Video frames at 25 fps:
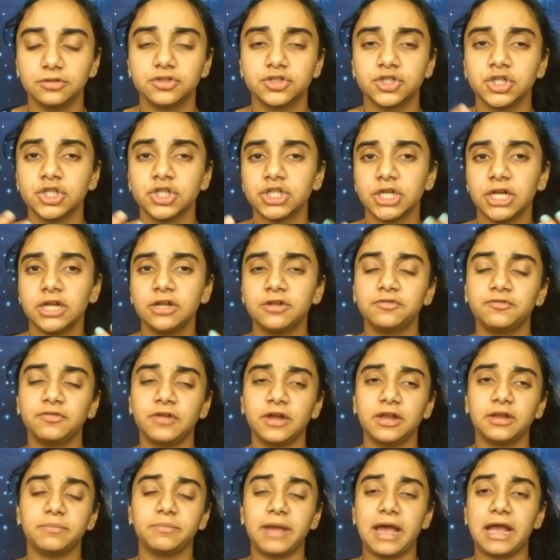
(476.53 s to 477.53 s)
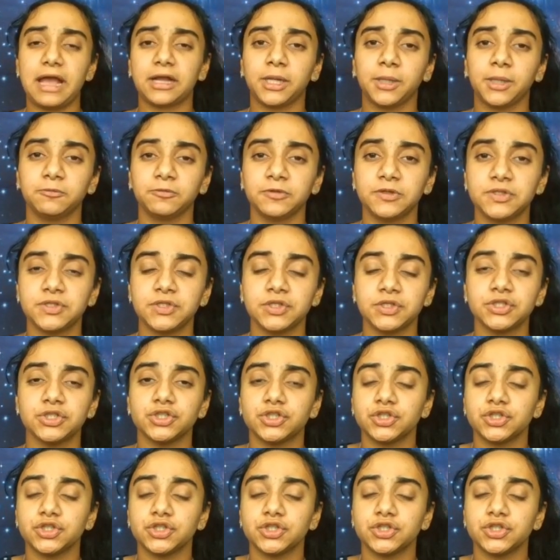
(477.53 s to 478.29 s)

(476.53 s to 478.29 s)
So you're trying to find backup research